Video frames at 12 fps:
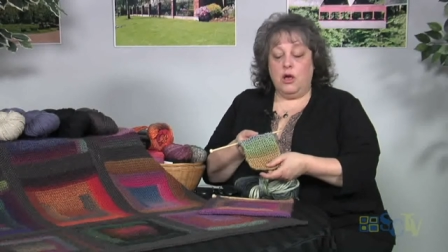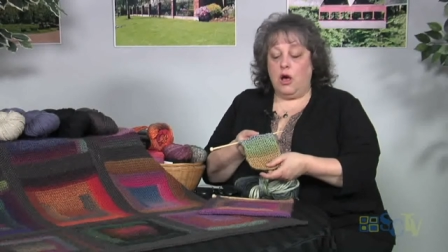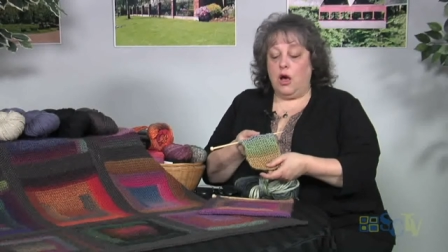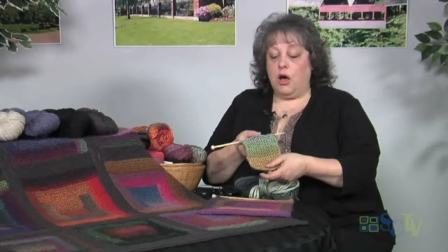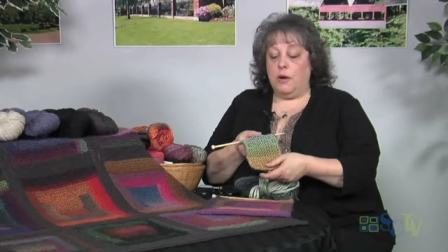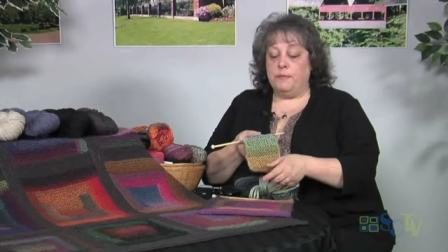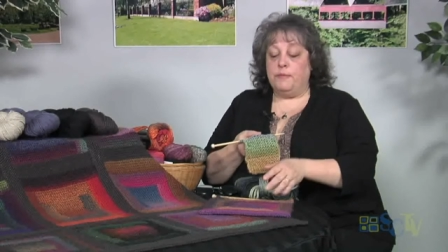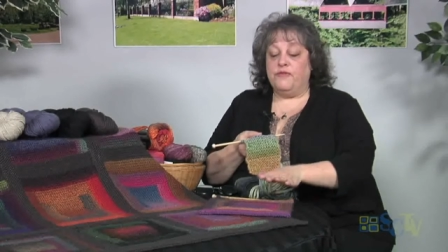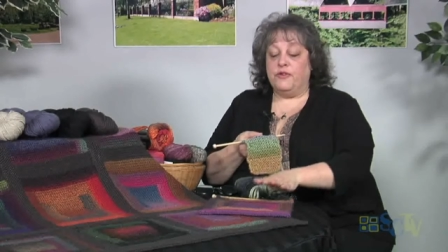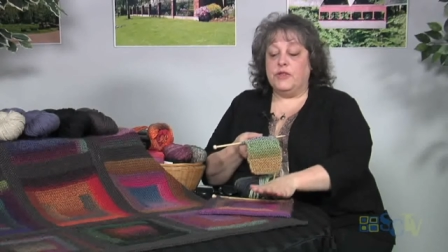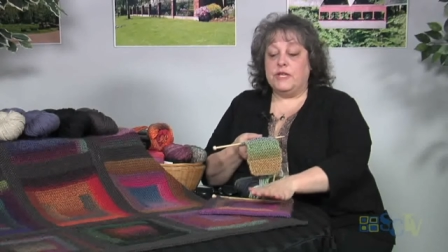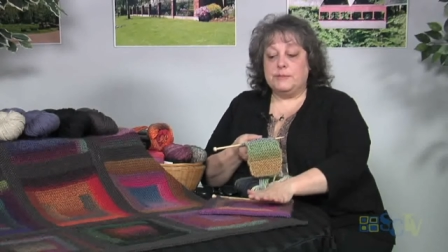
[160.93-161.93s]
Um,
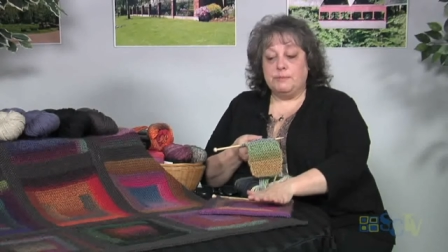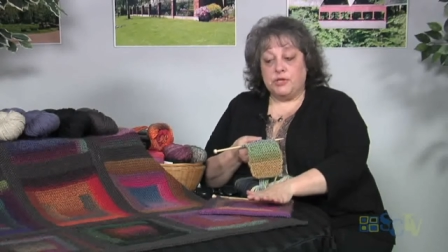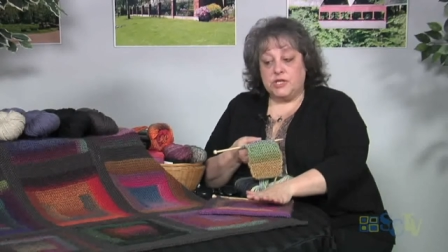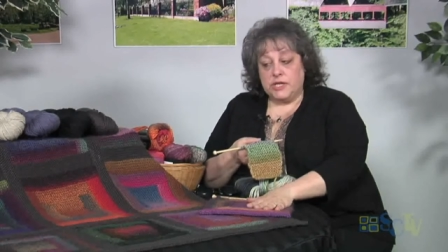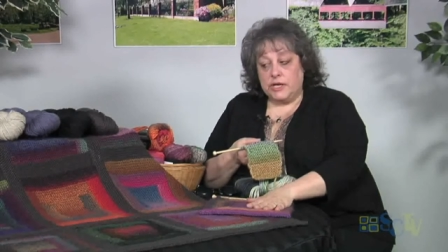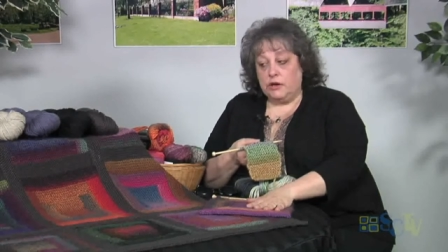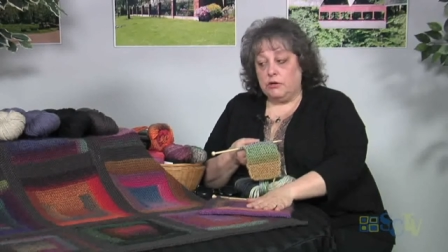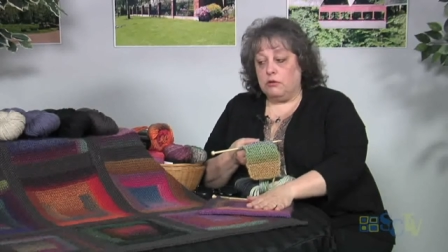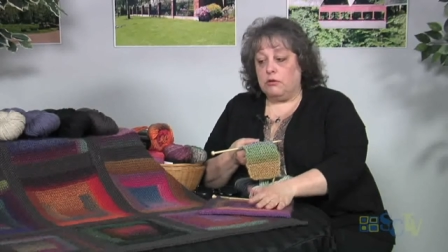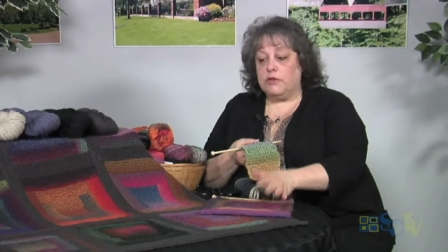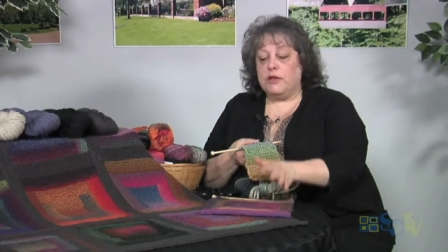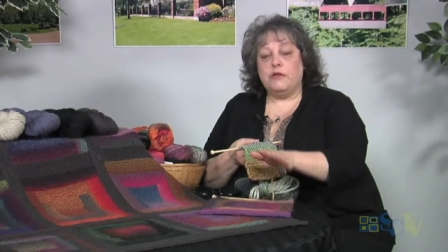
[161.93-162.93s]
for this
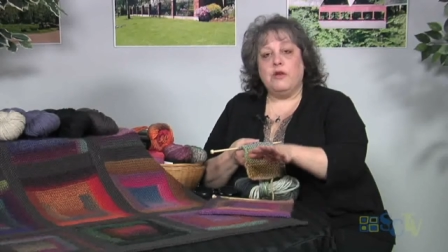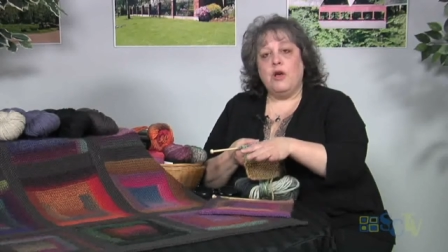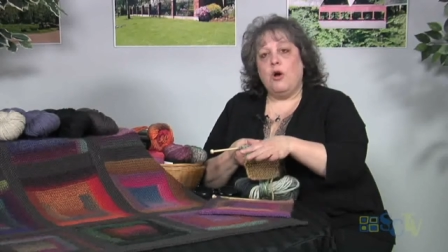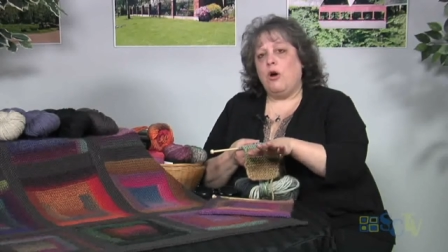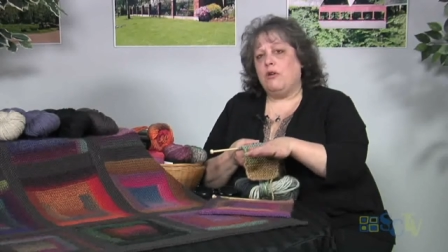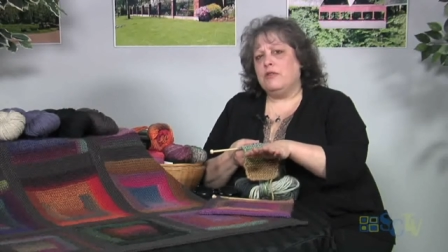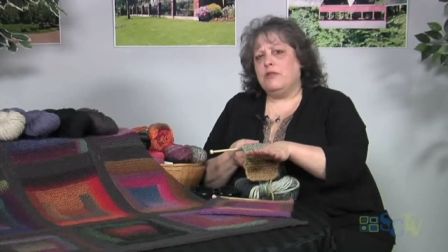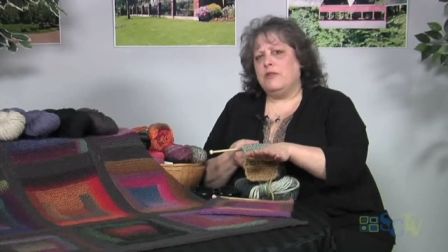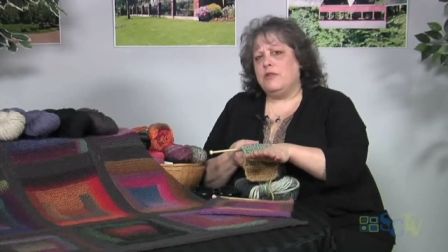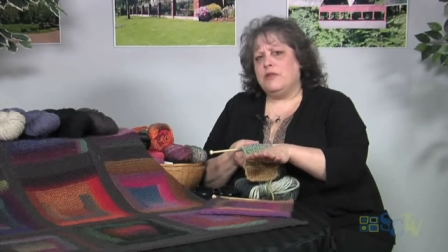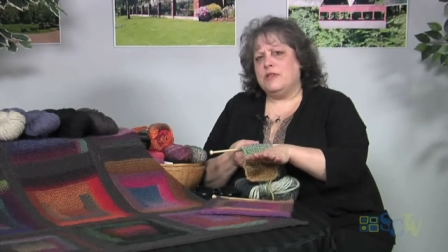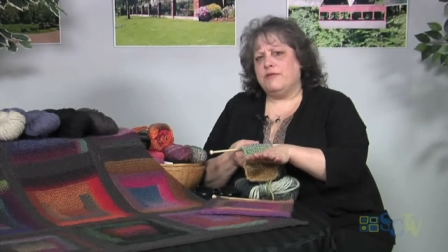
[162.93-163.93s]
particular, the, all
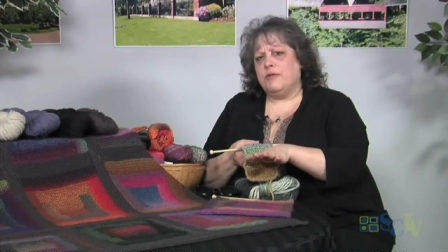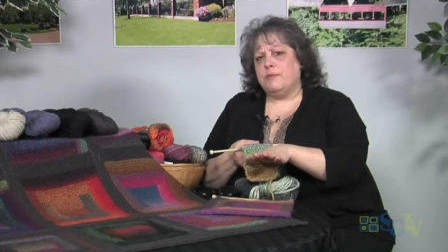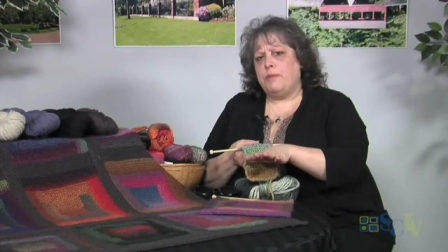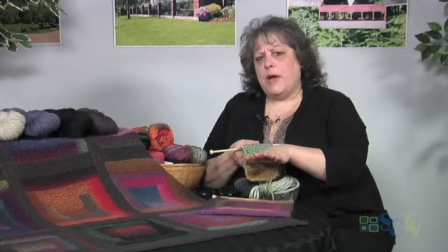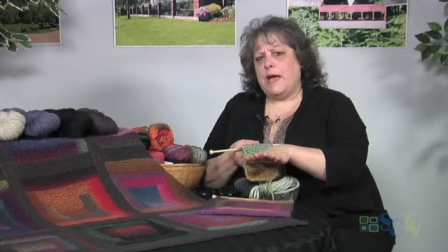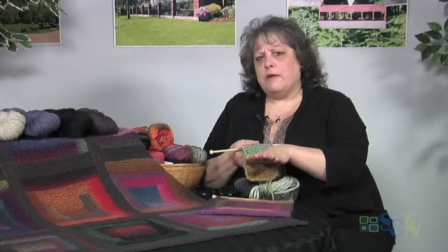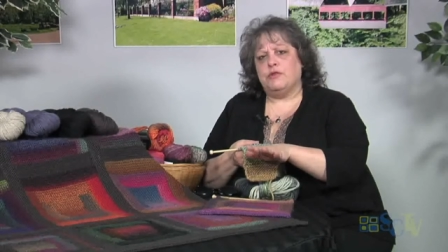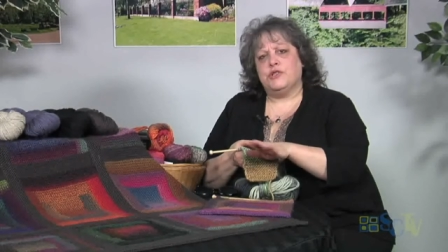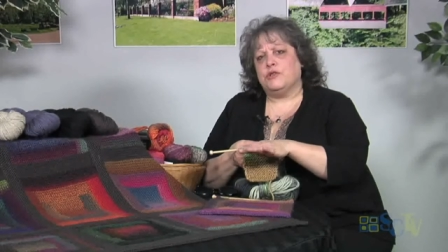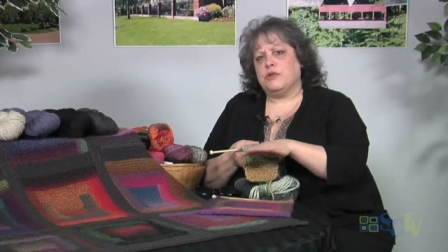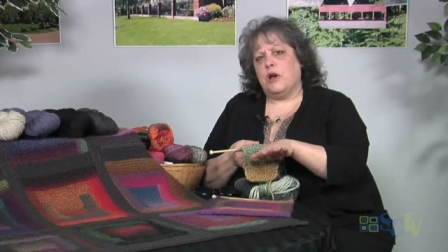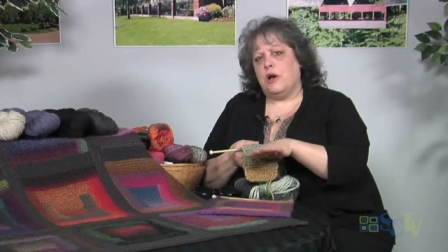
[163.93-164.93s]
the different
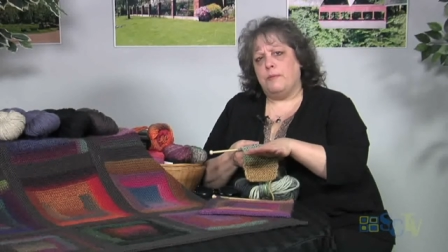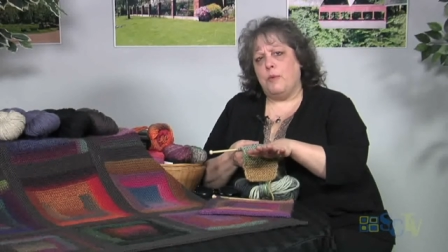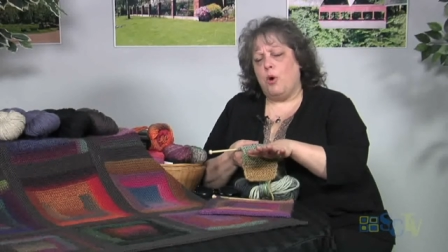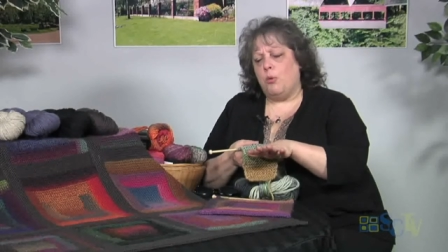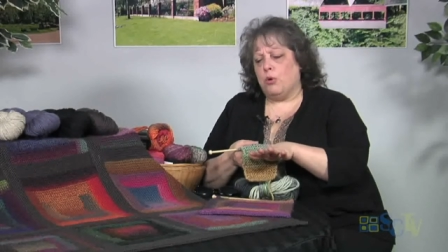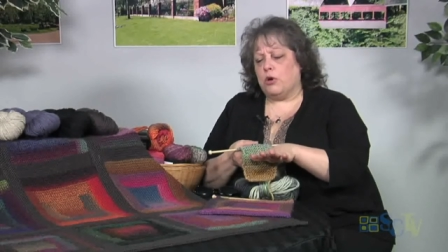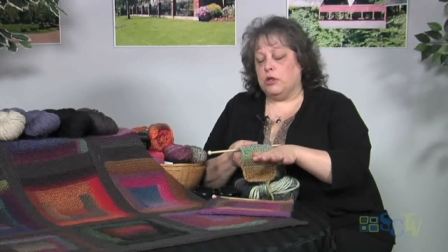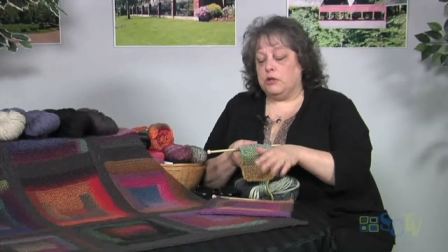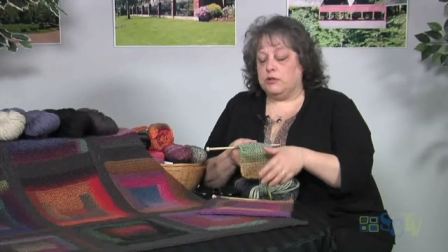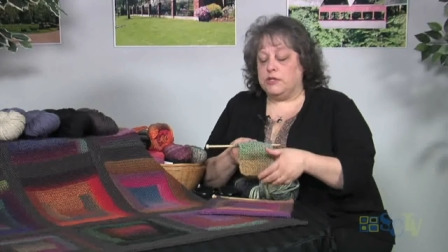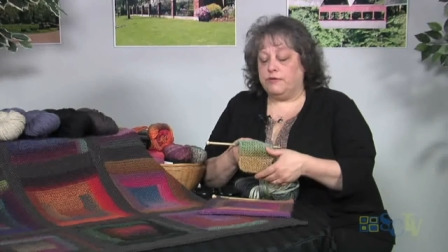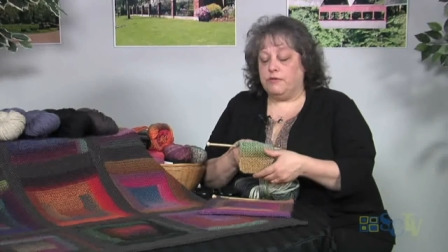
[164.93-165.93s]
patterns um, all work a
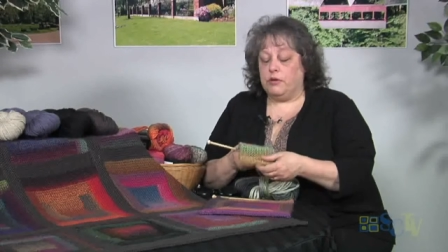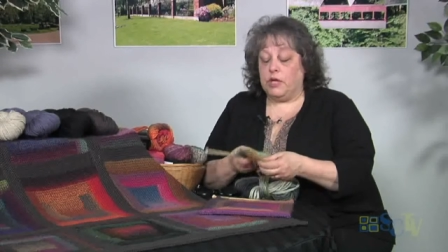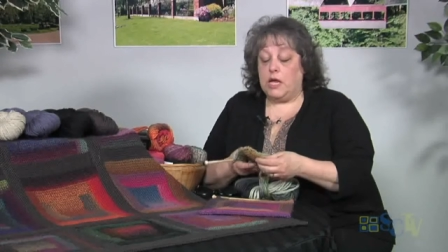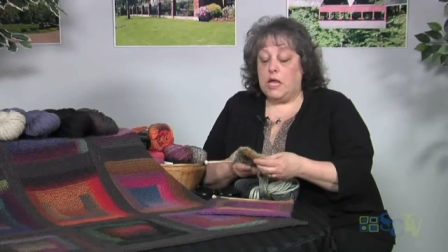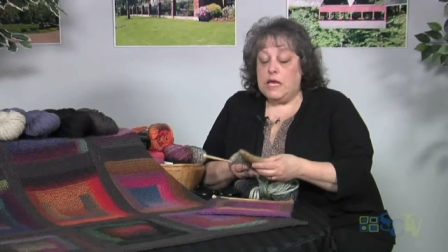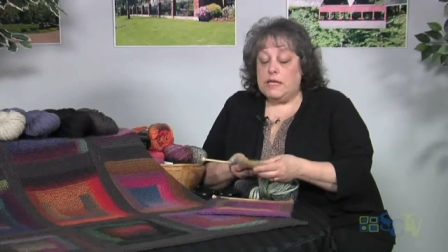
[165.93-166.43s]
little differently.